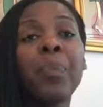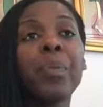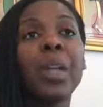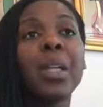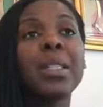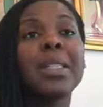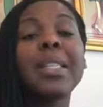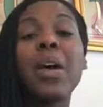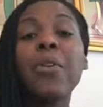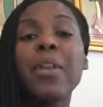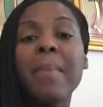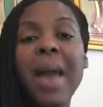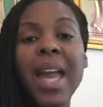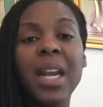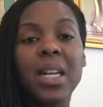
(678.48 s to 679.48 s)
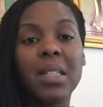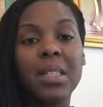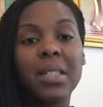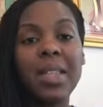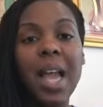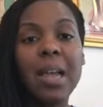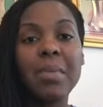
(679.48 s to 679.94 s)
sell them at a
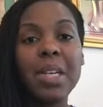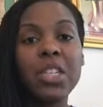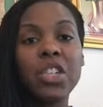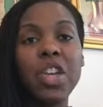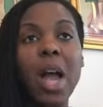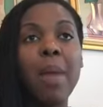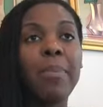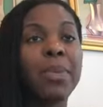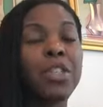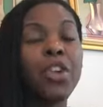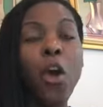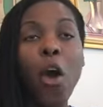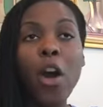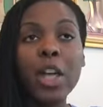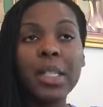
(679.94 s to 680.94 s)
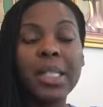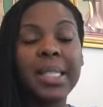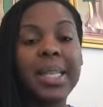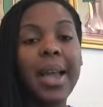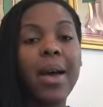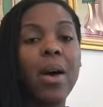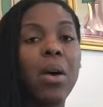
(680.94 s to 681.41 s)
consignment shop, a yard
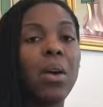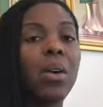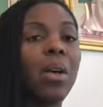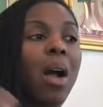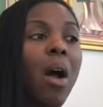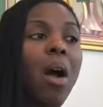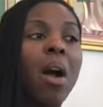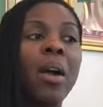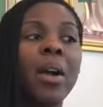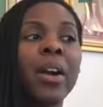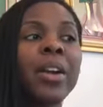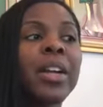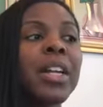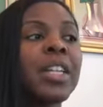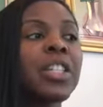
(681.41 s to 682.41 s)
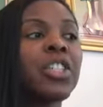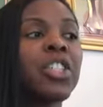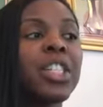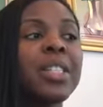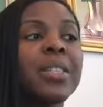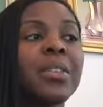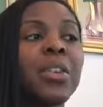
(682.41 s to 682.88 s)
sale, or
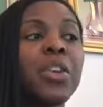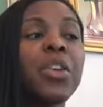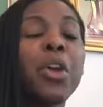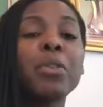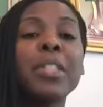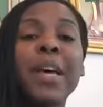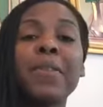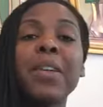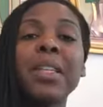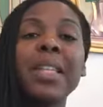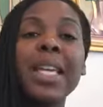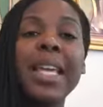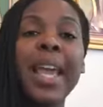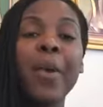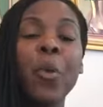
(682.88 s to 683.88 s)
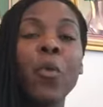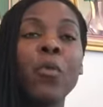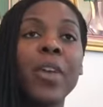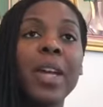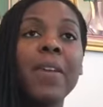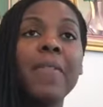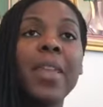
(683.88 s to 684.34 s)
just definitely get
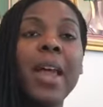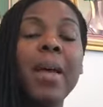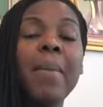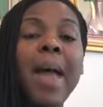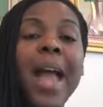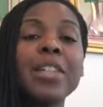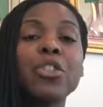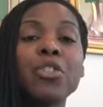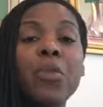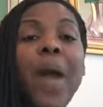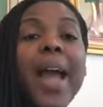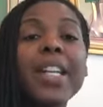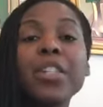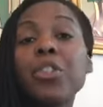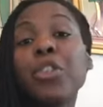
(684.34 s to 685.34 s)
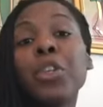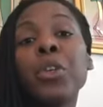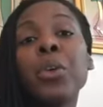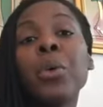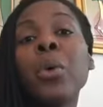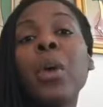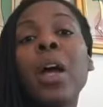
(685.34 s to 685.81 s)
rid of them and try
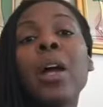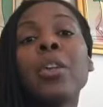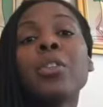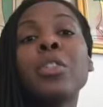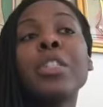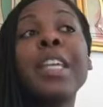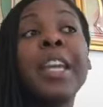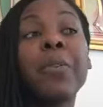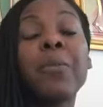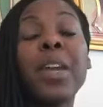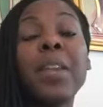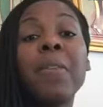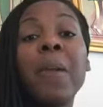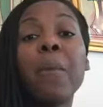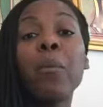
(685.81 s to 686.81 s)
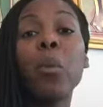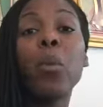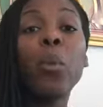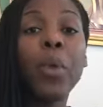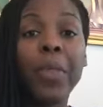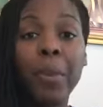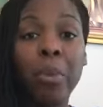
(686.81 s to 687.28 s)
to get rid of them
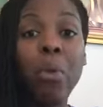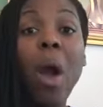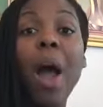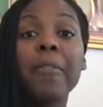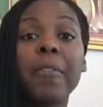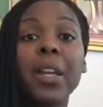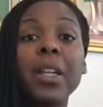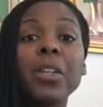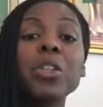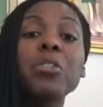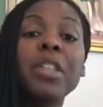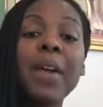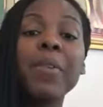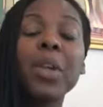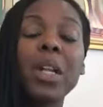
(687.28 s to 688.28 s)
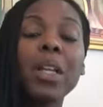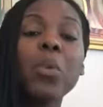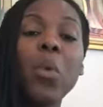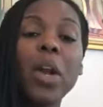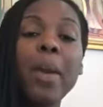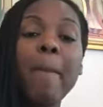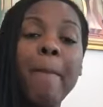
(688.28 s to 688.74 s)
with a profit. You definitely
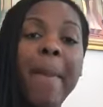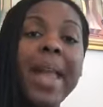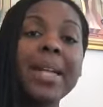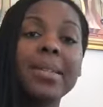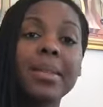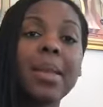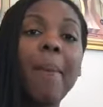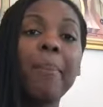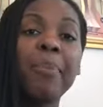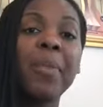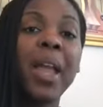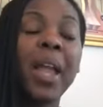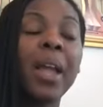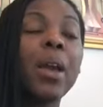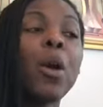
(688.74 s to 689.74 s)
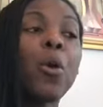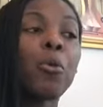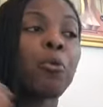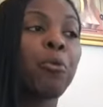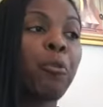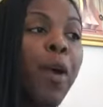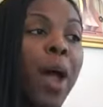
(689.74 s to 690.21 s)
want to make something
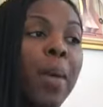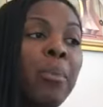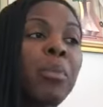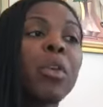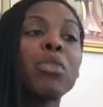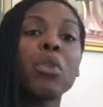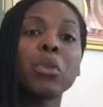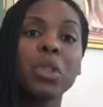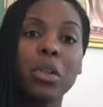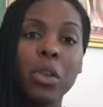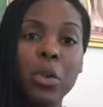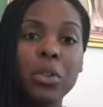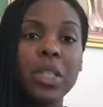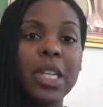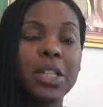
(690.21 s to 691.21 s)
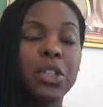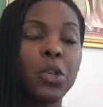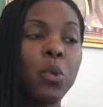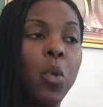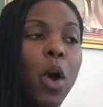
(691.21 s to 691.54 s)
from those clothes that you